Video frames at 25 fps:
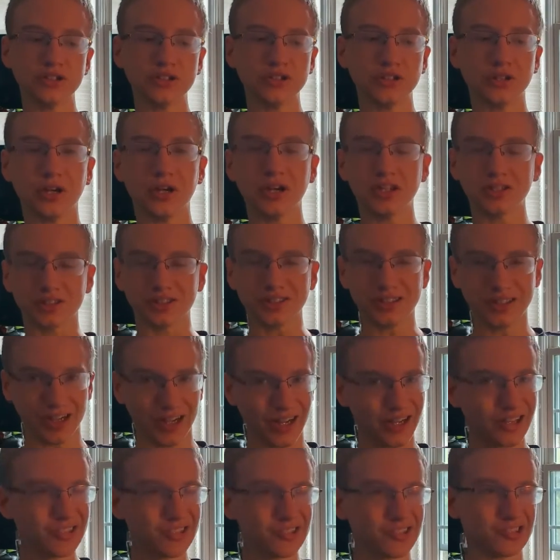guys
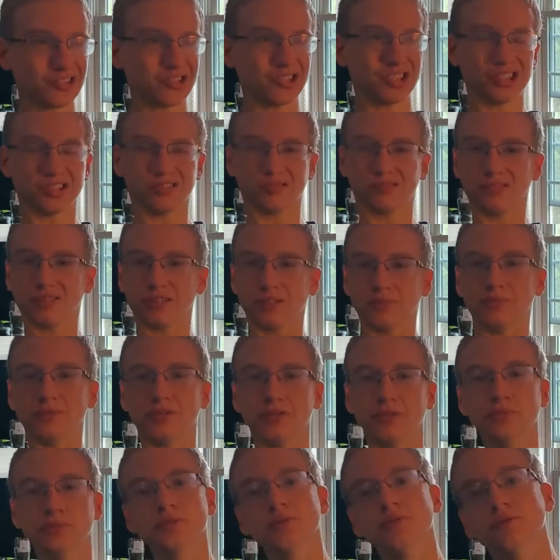gander at what I'm
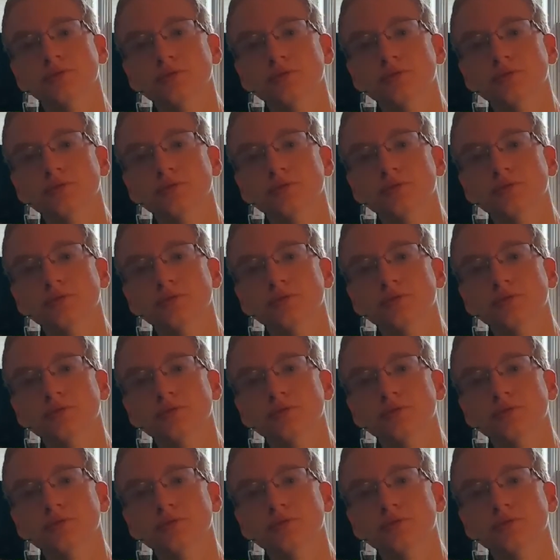doing.